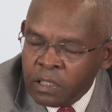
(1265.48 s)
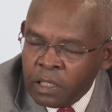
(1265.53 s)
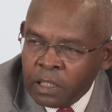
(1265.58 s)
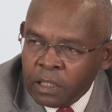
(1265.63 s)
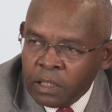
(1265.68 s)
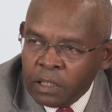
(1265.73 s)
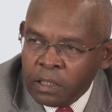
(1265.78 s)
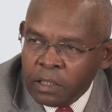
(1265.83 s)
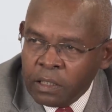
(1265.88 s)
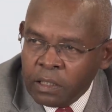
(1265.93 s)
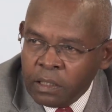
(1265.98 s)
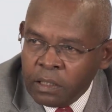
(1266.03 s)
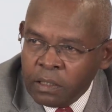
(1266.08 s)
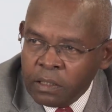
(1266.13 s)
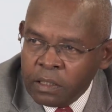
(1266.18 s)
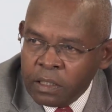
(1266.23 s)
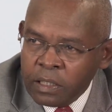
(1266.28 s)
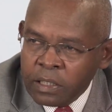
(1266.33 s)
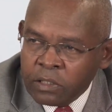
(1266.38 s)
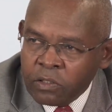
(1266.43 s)

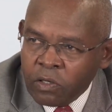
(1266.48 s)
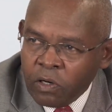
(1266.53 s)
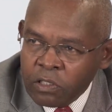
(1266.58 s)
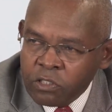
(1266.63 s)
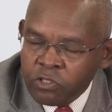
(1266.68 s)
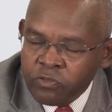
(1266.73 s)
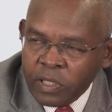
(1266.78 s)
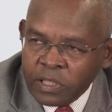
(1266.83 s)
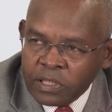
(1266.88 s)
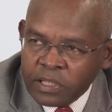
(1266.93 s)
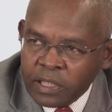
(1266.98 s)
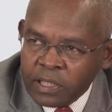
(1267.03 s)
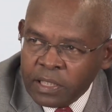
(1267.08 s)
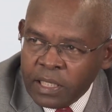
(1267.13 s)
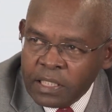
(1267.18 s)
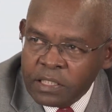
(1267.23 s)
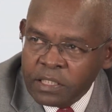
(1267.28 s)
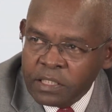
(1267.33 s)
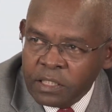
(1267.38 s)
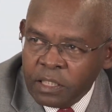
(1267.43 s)
It contracted
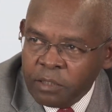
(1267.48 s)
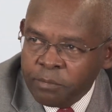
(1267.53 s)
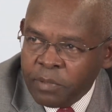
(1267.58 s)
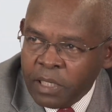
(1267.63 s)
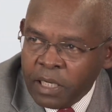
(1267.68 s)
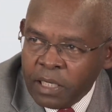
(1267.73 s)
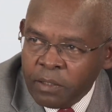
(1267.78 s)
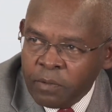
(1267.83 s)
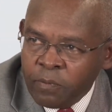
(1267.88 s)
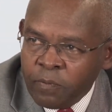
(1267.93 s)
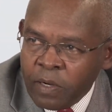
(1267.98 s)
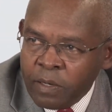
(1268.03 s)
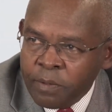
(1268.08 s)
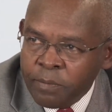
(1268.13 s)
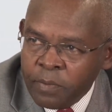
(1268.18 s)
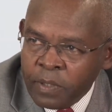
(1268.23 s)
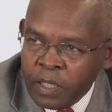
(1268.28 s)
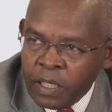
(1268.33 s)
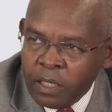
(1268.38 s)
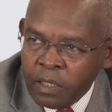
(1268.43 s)
last year by
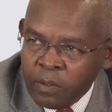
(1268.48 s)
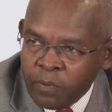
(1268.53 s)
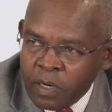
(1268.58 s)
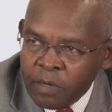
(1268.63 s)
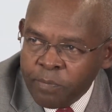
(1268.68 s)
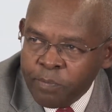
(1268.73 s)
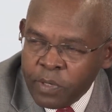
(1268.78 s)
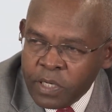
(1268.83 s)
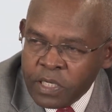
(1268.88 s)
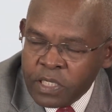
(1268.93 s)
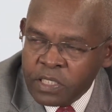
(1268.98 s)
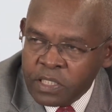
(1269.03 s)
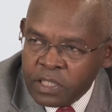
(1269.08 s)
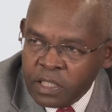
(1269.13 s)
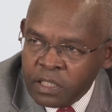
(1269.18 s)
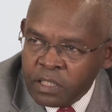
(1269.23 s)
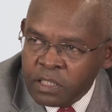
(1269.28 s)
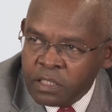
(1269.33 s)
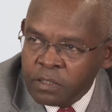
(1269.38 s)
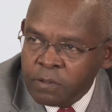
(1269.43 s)

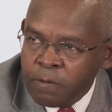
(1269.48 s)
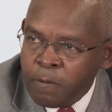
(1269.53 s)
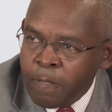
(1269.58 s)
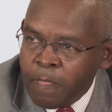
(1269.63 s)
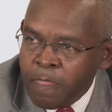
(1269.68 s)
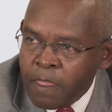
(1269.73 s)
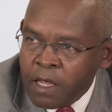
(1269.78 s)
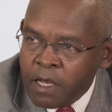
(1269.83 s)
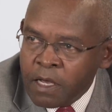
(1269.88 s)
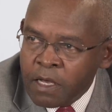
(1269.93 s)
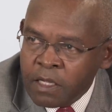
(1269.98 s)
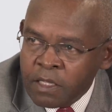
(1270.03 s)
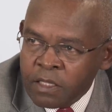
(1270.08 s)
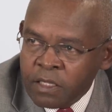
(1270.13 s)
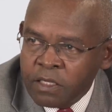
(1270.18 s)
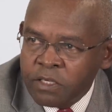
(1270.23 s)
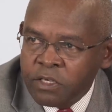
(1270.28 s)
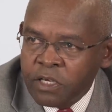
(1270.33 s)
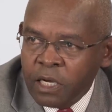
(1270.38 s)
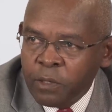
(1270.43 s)
1.6.
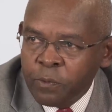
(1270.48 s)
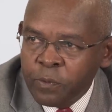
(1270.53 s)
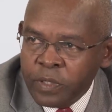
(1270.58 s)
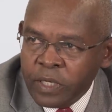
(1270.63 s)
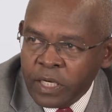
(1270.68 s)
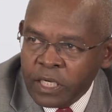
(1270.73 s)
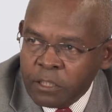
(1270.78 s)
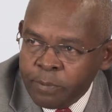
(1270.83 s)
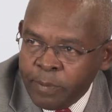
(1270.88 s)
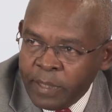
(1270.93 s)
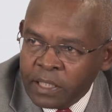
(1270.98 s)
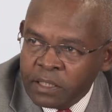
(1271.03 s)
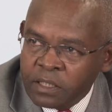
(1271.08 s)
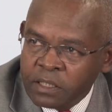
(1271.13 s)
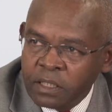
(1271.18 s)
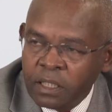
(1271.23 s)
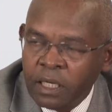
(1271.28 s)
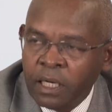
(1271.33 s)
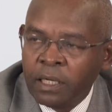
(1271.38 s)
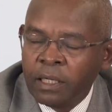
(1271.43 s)
This year we
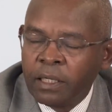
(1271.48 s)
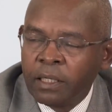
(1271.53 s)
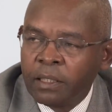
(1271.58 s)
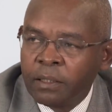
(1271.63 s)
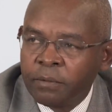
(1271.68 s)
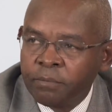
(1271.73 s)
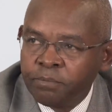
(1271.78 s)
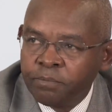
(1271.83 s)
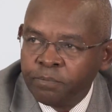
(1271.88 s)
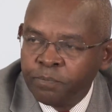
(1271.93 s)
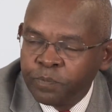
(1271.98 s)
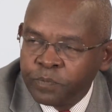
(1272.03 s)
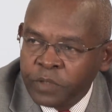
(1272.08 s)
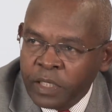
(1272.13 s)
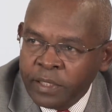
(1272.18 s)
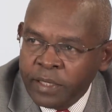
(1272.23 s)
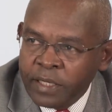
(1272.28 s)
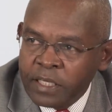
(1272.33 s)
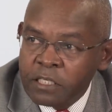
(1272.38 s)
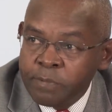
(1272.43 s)
expect
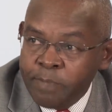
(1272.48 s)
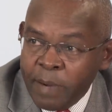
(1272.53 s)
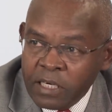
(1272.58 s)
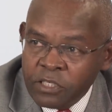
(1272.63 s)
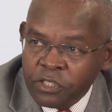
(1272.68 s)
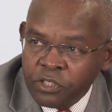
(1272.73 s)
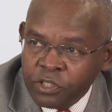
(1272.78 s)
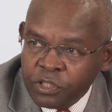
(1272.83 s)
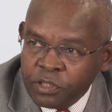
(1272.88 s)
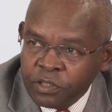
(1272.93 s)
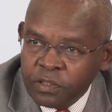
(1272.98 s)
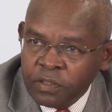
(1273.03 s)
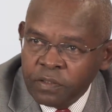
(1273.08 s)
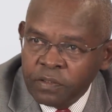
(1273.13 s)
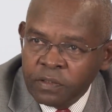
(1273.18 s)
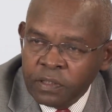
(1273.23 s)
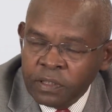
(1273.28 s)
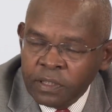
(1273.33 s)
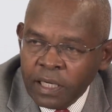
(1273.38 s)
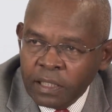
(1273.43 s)
an expansion
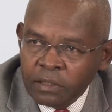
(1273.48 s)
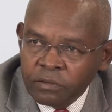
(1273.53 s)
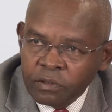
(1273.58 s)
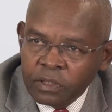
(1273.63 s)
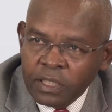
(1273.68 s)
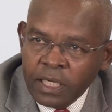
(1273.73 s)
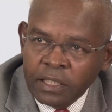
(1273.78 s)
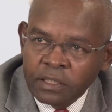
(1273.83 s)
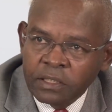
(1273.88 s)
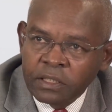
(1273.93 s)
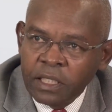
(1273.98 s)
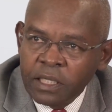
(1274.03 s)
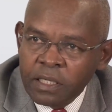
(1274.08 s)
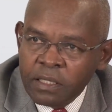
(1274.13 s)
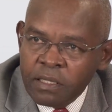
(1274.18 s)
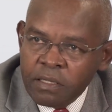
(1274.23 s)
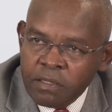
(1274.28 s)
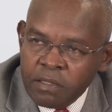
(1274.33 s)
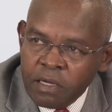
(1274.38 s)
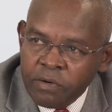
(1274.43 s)
in agriculture. I
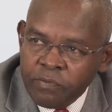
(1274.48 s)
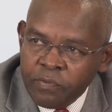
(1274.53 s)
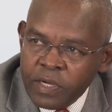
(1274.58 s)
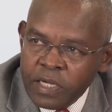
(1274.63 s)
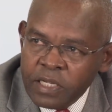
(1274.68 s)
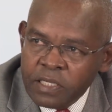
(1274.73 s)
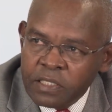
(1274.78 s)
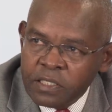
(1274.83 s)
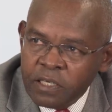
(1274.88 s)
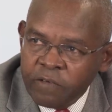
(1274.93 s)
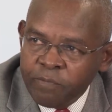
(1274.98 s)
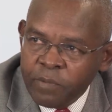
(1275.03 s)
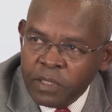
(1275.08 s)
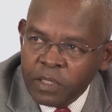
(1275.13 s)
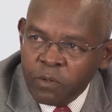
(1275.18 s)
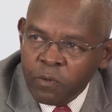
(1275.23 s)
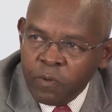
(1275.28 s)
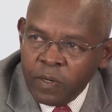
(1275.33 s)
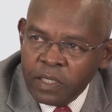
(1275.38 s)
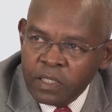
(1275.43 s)
think the rains have
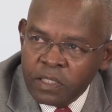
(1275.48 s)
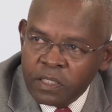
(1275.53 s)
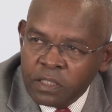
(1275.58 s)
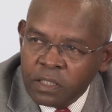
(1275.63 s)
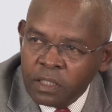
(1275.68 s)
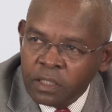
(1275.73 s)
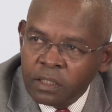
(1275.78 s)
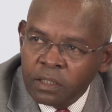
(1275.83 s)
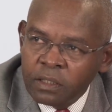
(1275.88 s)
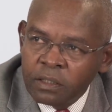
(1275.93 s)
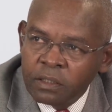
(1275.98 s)
been quite